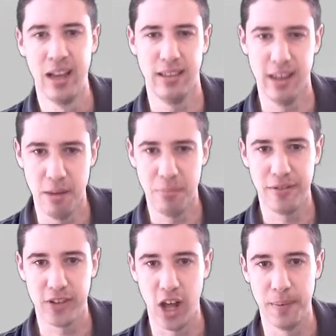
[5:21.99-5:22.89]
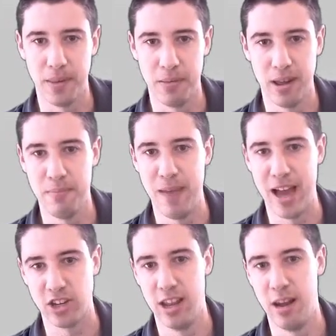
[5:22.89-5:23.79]
The number of columns must
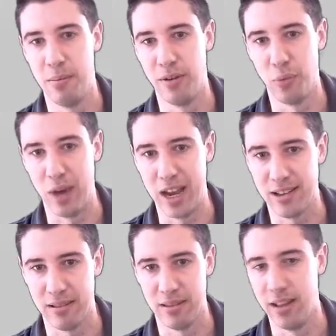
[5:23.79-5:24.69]
match the number of weights,